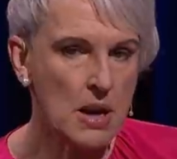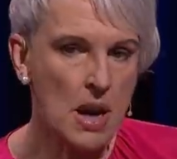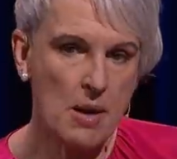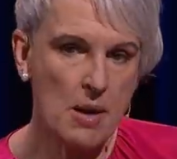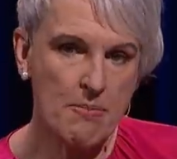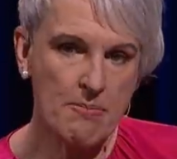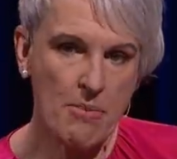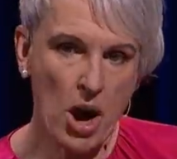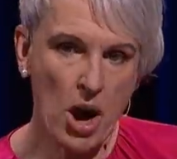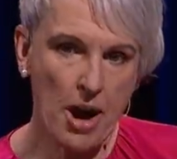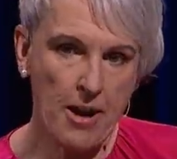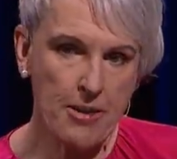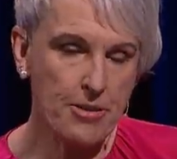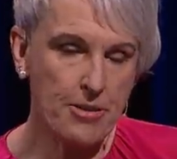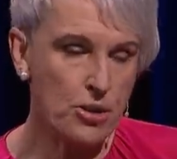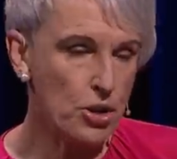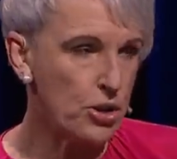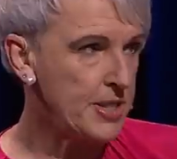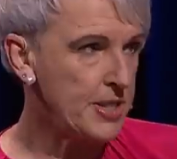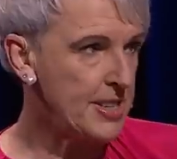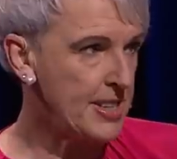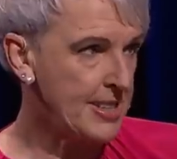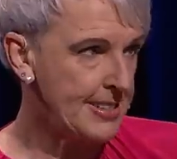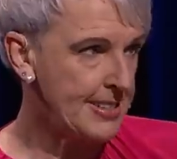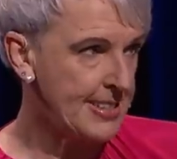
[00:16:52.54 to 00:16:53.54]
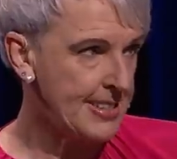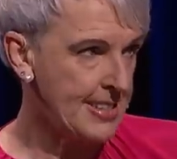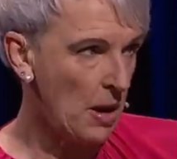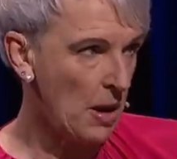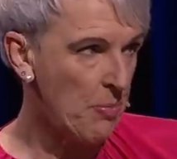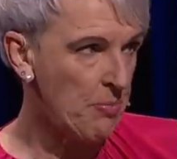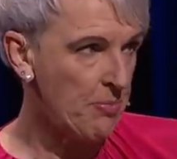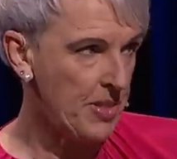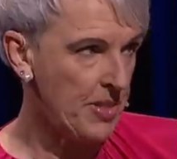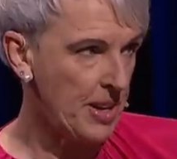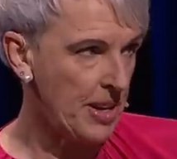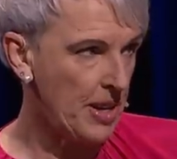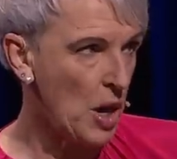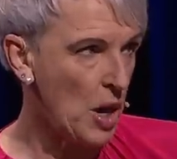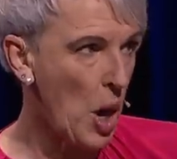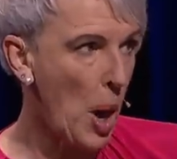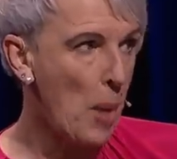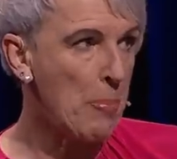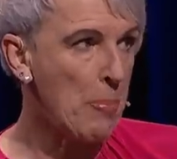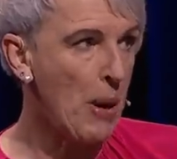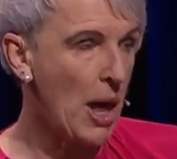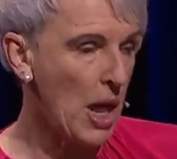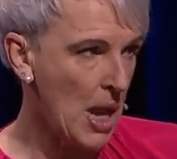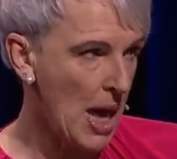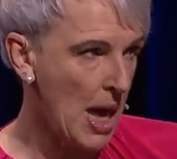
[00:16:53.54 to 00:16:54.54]
my 30-something
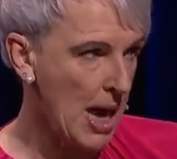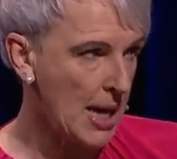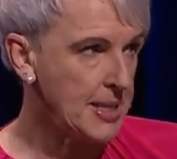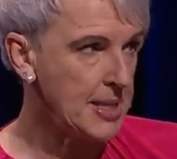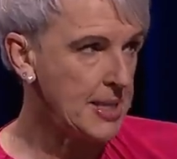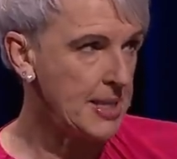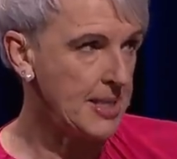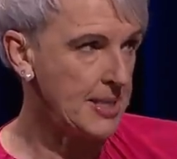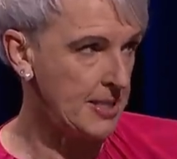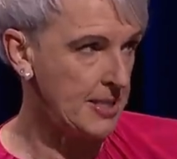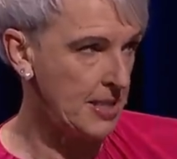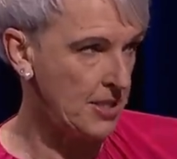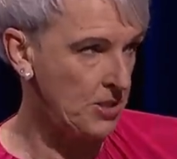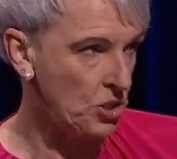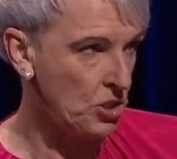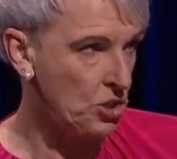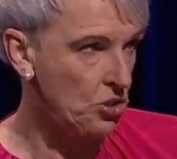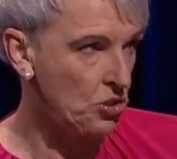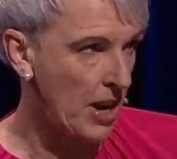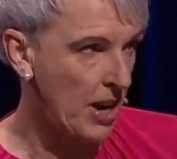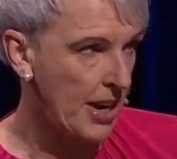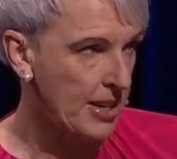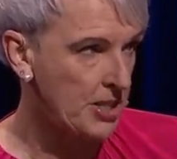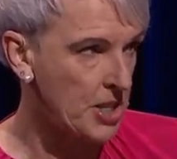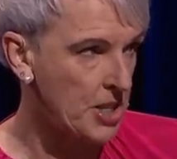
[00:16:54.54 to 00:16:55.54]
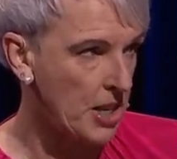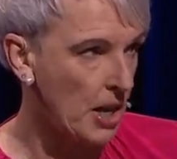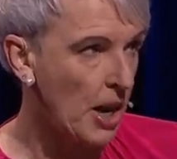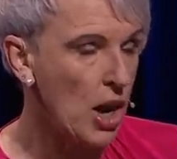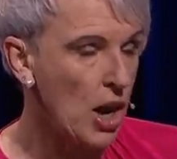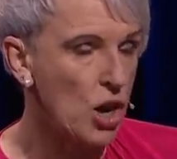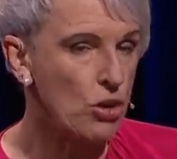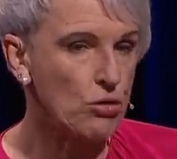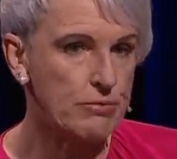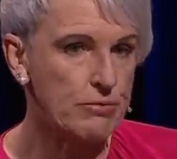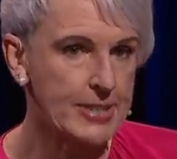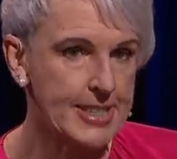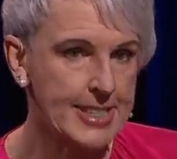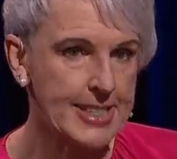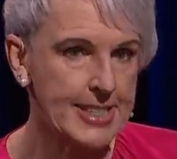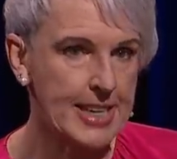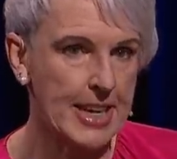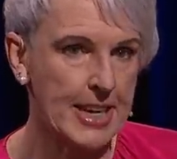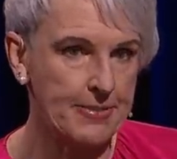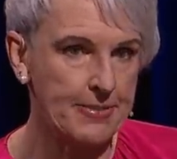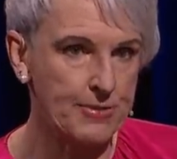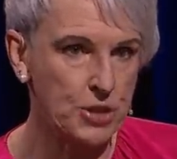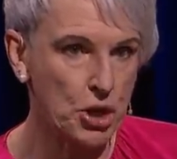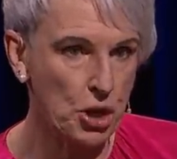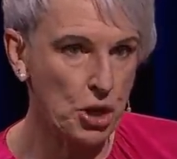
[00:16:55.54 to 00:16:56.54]
Pilates instructor
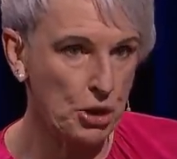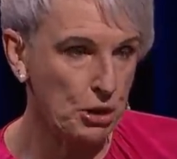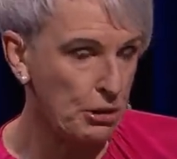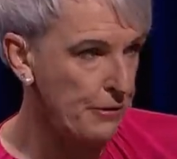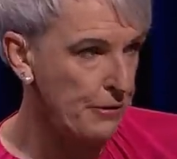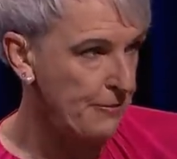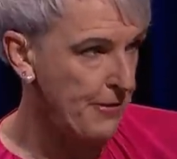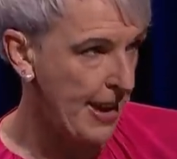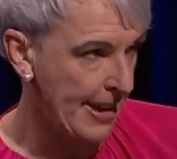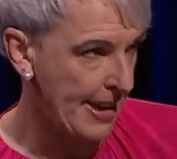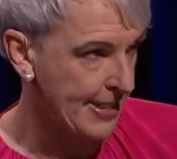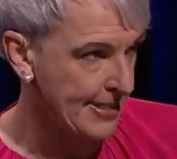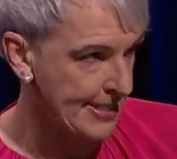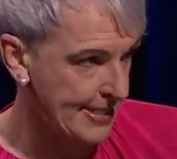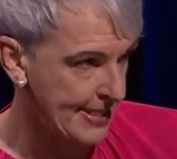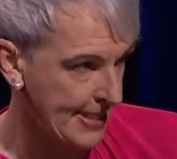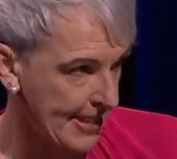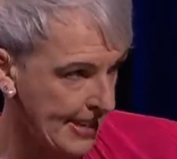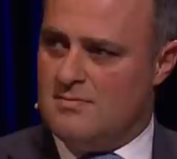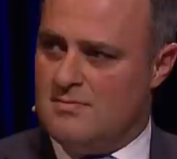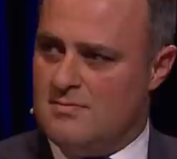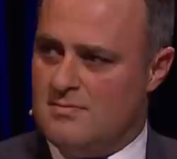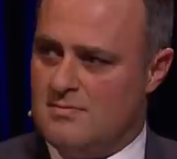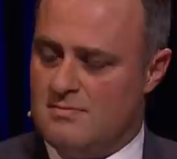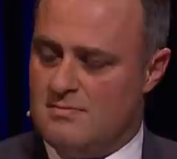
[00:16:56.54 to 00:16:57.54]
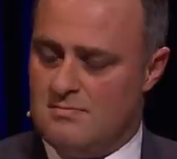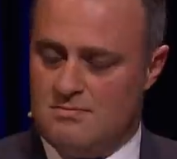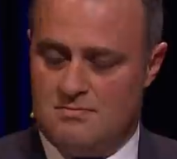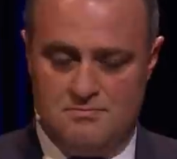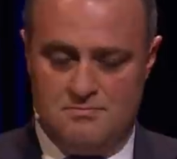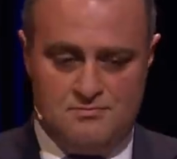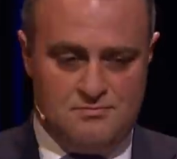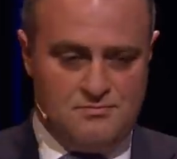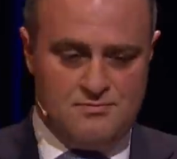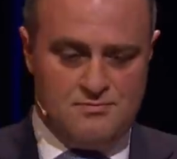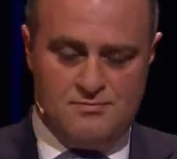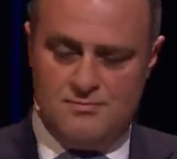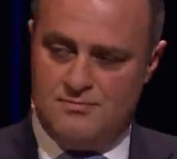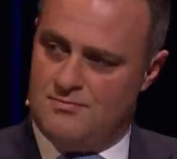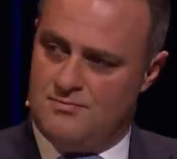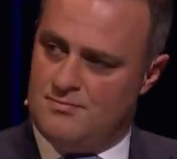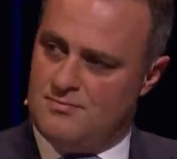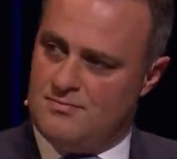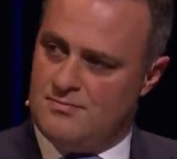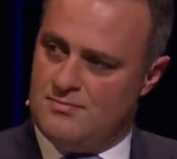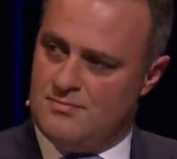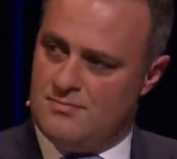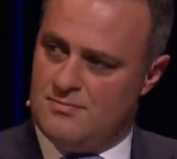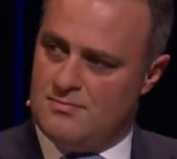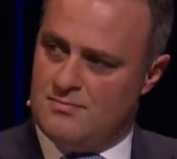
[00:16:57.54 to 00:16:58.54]
received her vaccine as a
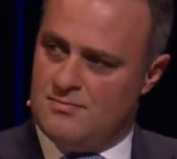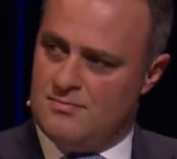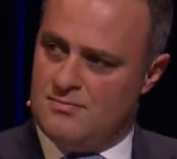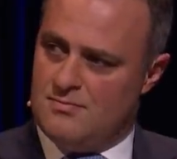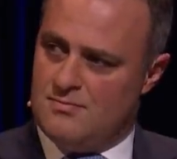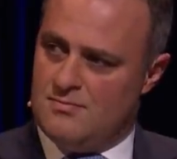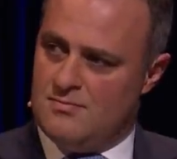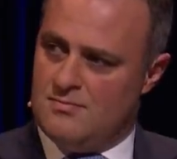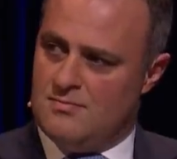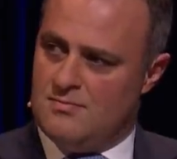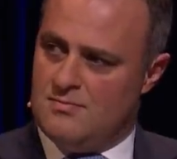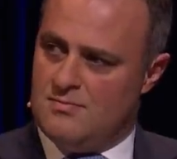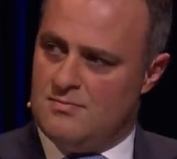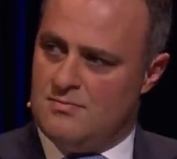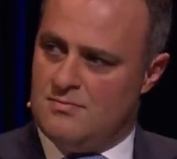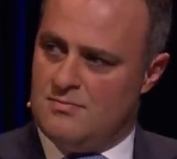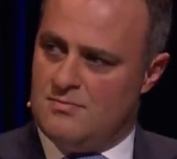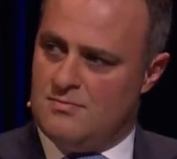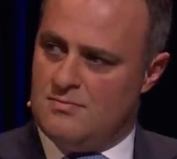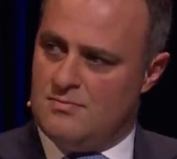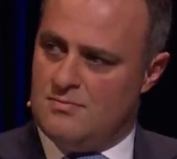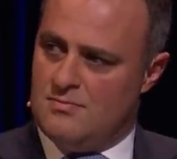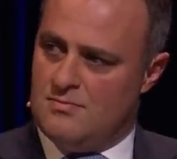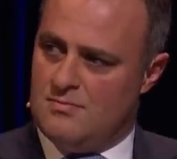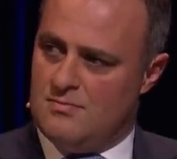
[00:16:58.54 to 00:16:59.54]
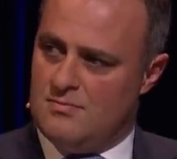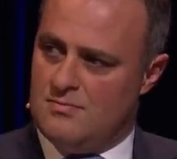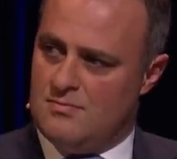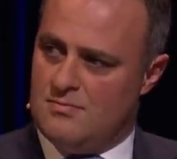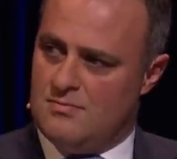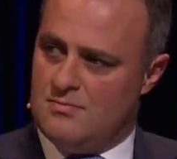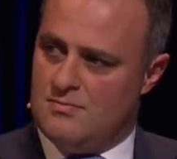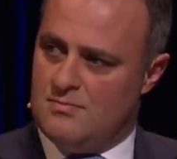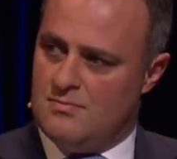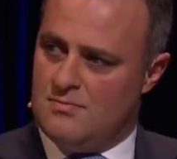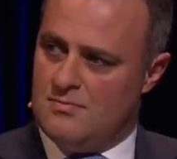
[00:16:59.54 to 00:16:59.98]
frontline health worker, and that